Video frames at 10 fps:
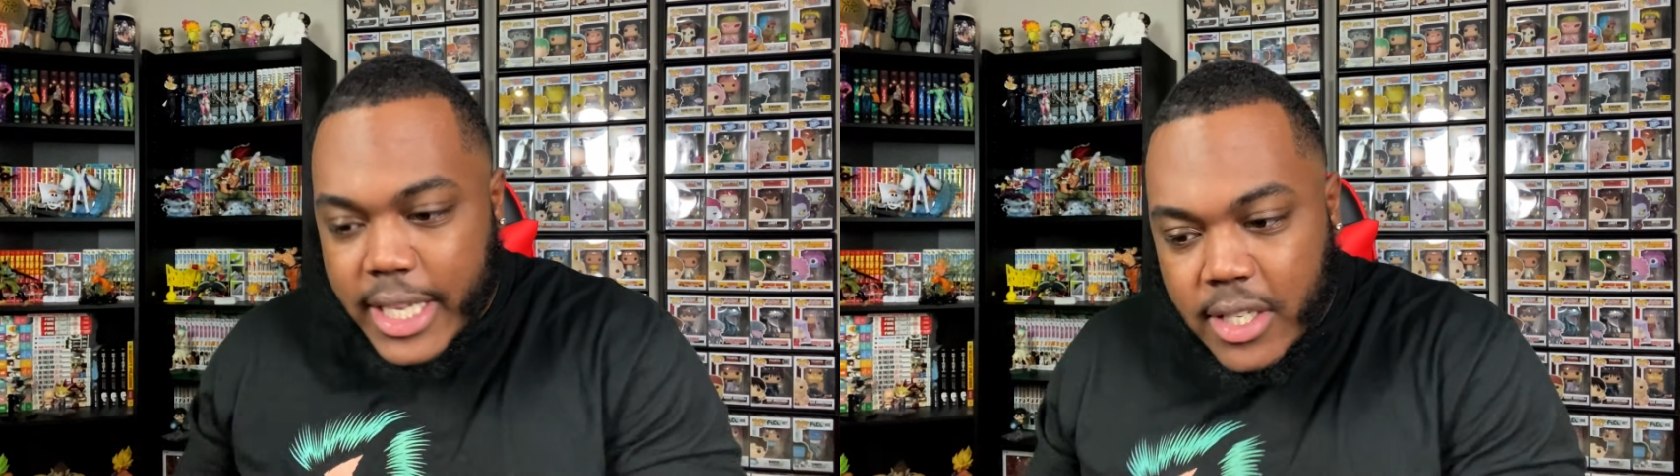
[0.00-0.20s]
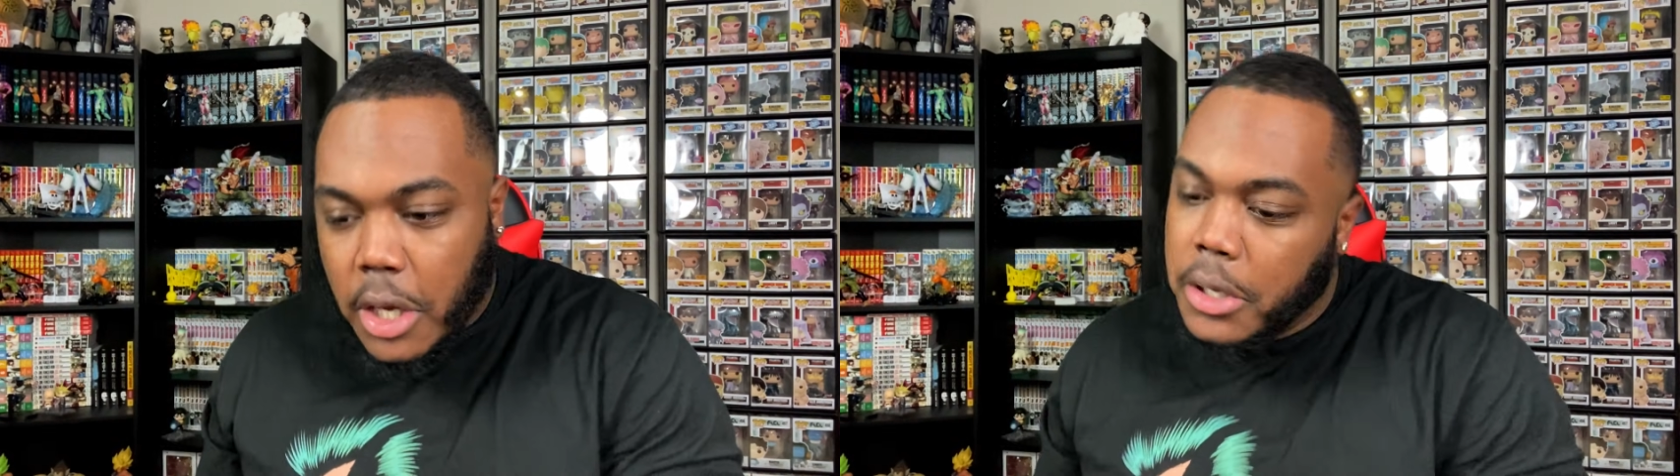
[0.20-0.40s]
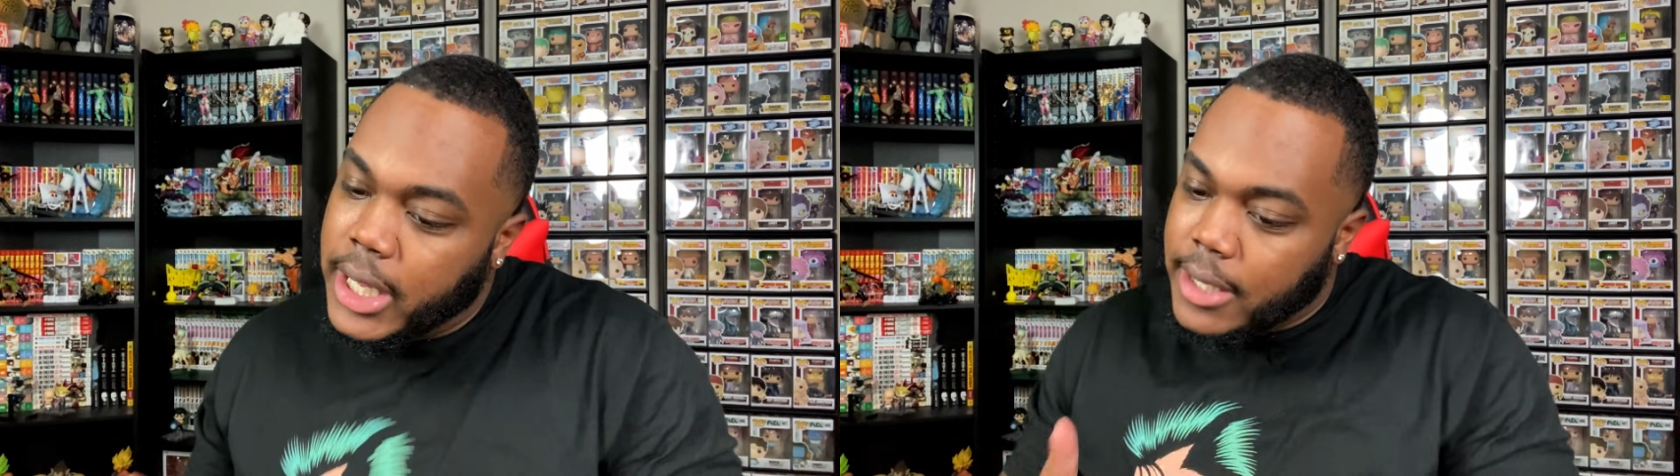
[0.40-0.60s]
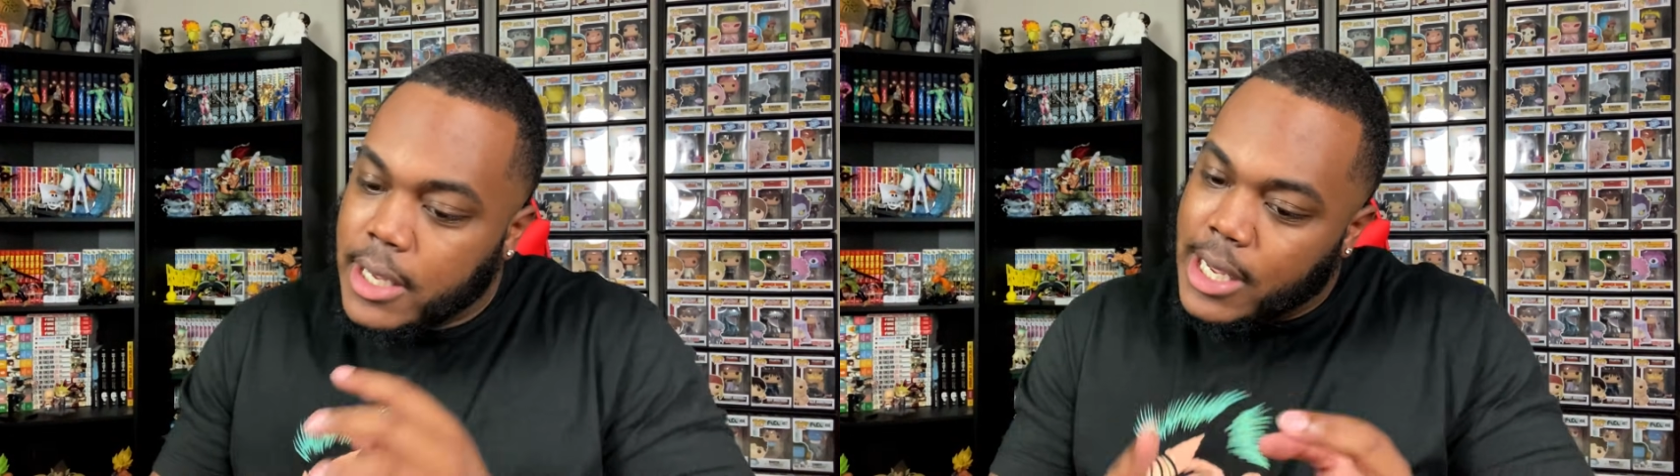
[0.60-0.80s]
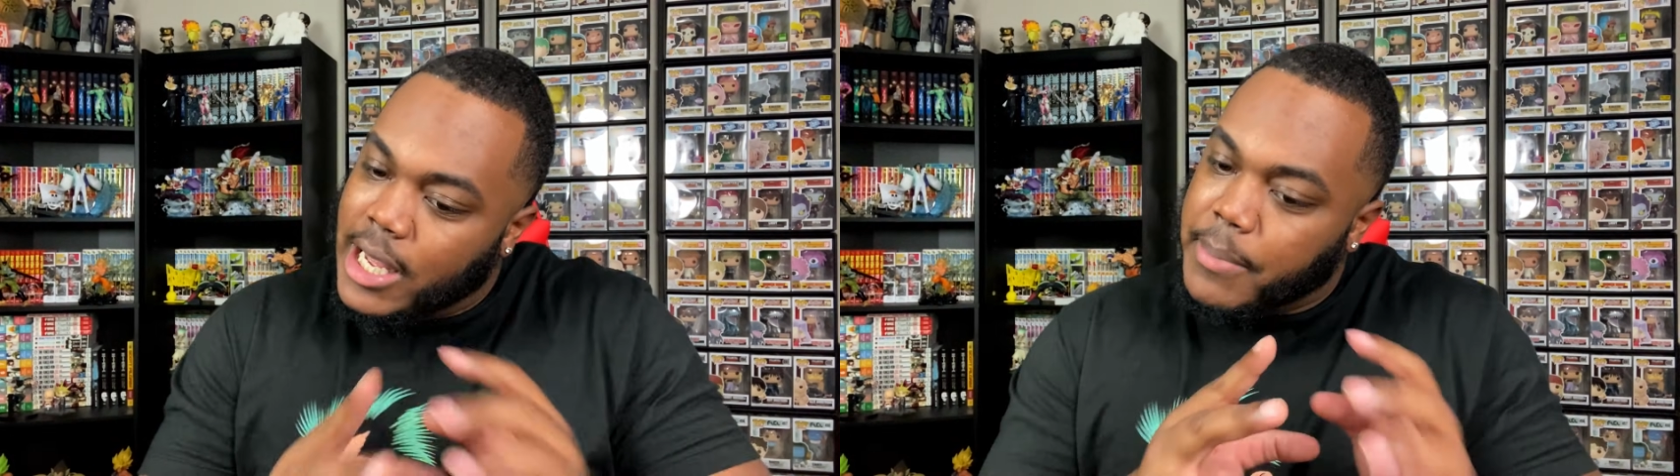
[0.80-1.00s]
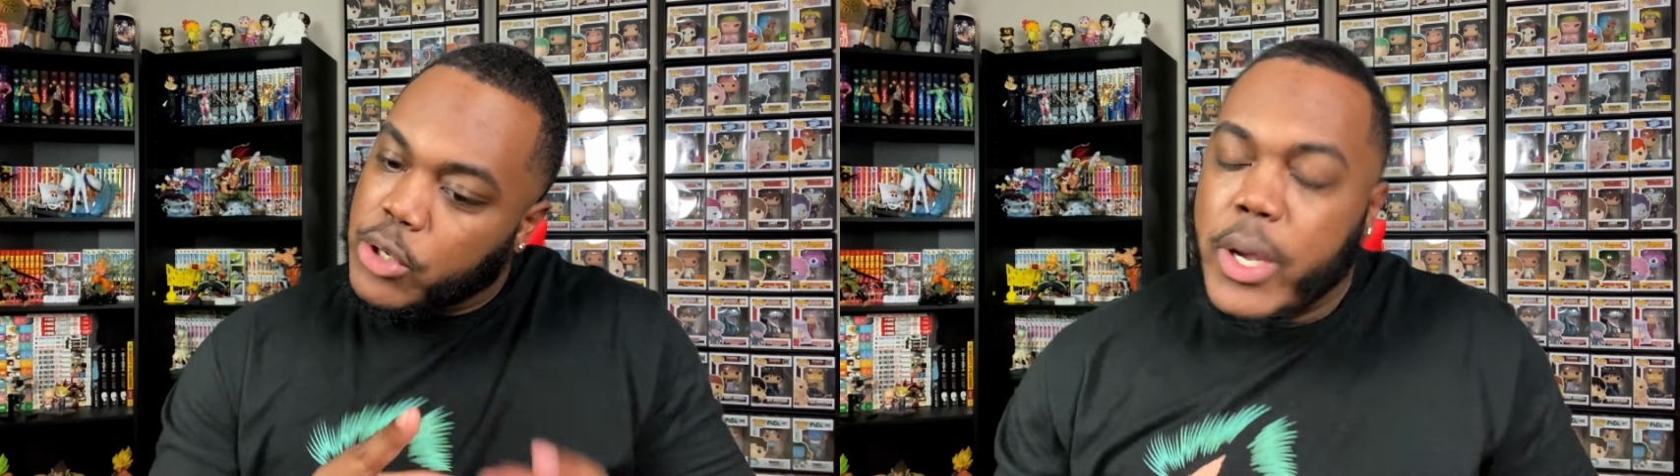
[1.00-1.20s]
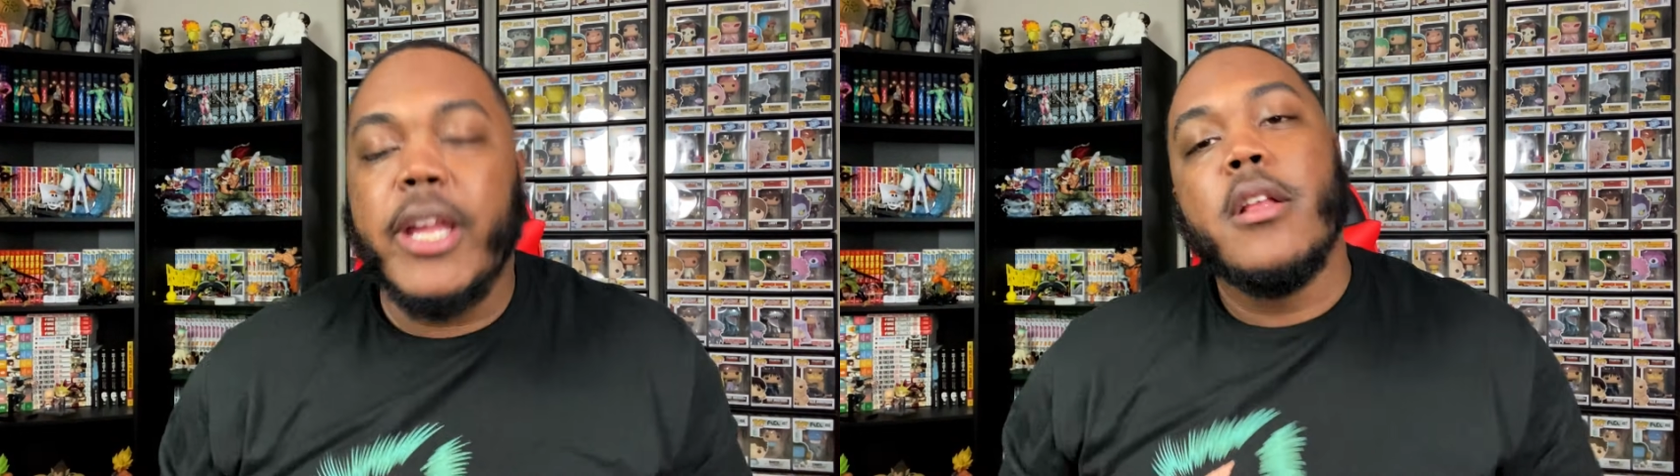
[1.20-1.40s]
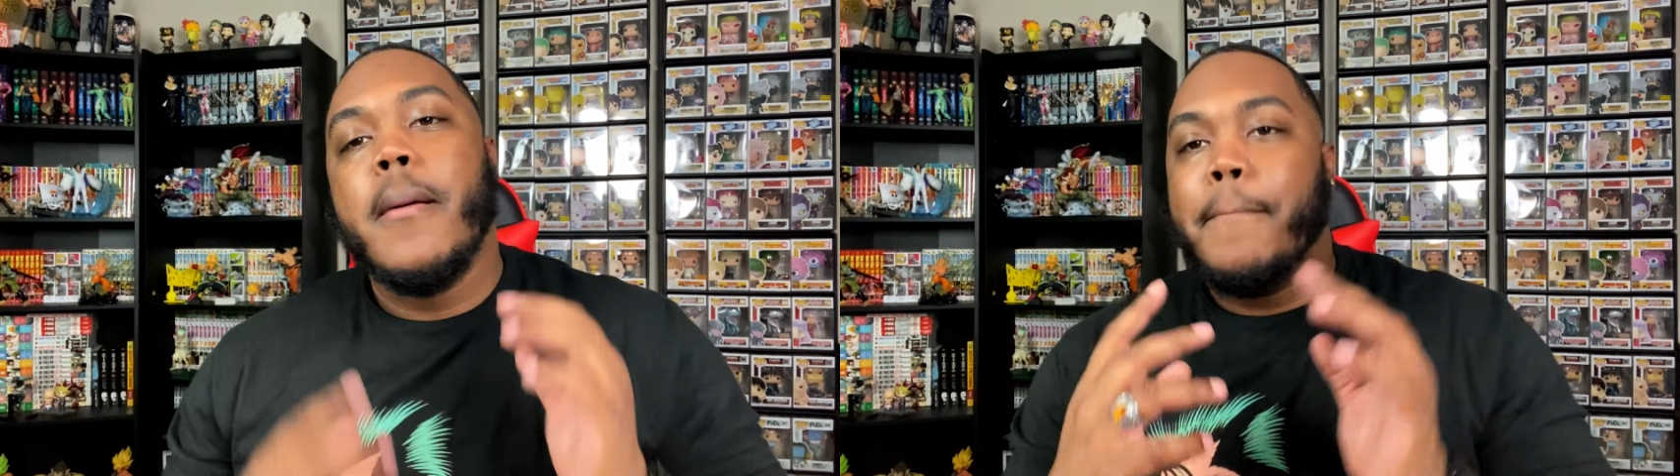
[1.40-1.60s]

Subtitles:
this haul, and in between.